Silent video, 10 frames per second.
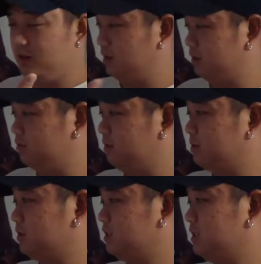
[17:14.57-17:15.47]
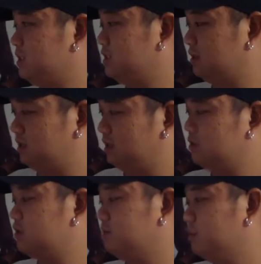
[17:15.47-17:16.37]
it could be receipts uh,
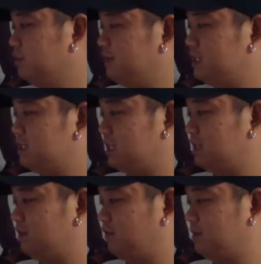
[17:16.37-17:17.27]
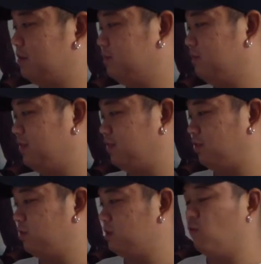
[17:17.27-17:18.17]
here's the movie ticket from the movie
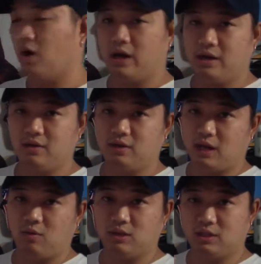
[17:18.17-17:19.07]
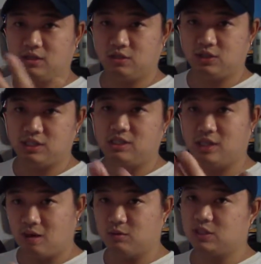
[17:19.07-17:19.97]
31 that I went to go see
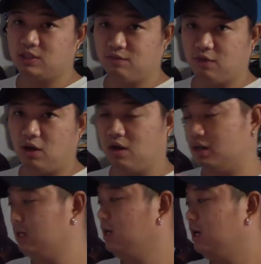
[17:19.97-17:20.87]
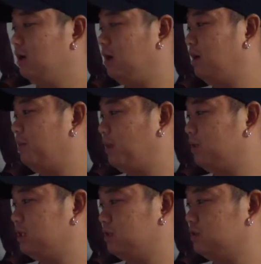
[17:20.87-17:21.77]
that was in the vlog um, I
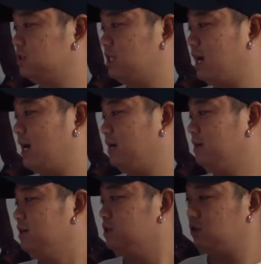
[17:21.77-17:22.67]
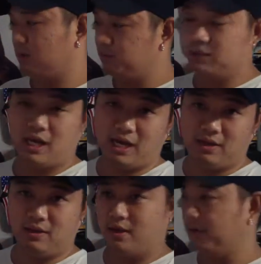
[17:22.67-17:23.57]
went to go see that, so I put that
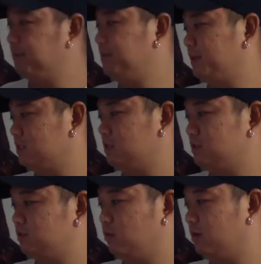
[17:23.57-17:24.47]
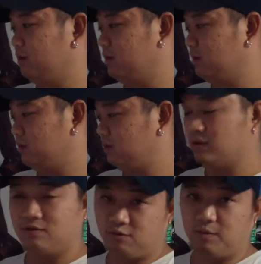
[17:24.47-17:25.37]
in there. That's the one that the,
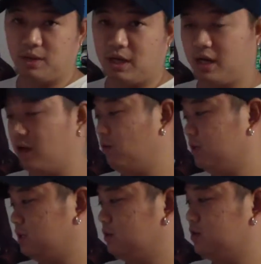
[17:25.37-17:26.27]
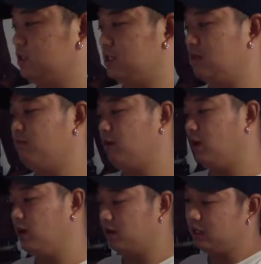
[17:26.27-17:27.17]
from the night I went to go see it on
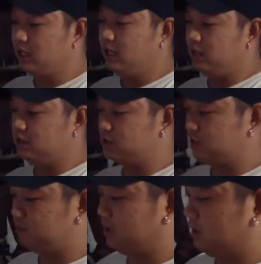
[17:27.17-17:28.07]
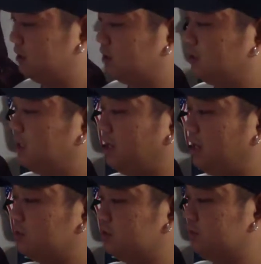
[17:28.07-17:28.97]
vlog. Here's some uh,
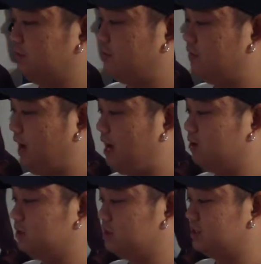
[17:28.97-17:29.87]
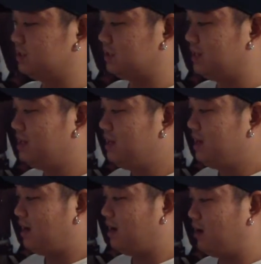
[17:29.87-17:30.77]
cutouts of houses and
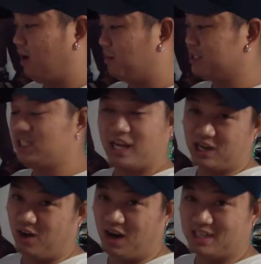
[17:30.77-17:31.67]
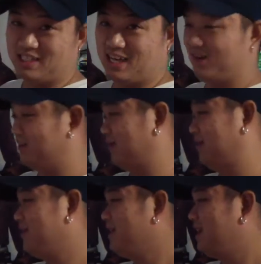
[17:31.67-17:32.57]
how much they cost out
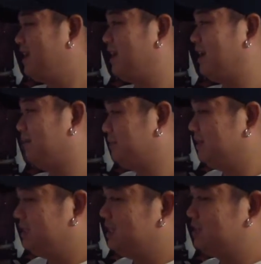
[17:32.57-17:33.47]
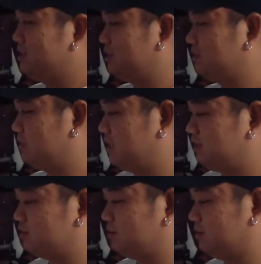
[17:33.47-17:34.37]
here. Um, here's some
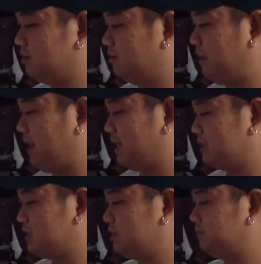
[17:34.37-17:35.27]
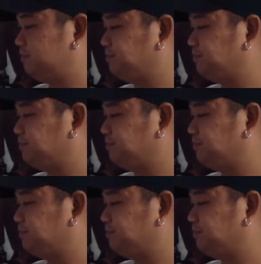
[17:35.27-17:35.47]
things from the banks